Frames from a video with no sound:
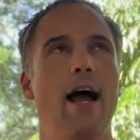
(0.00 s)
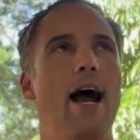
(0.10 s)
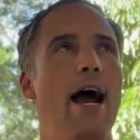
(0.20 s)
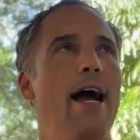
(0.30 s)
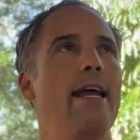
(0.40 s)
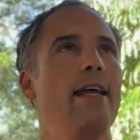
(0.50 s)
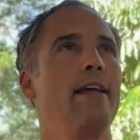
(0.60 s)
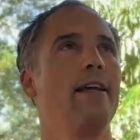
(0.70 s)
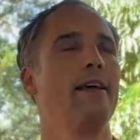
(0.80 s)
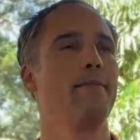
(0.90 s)
I
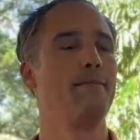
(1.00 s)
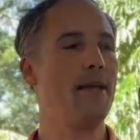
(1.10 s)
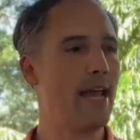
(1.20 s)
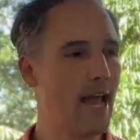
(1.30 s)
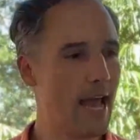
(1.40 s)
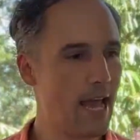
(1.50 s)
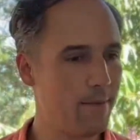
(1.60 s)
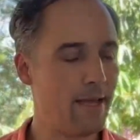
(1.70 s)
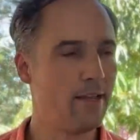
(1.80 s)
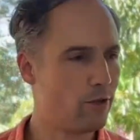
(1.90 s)
behave
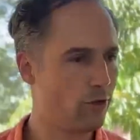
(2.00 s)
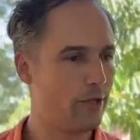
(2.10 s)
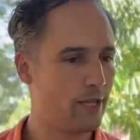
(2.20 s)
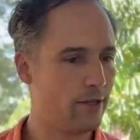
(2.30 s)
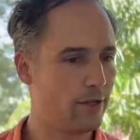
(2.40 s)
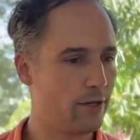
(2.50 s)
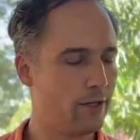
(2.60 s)
in this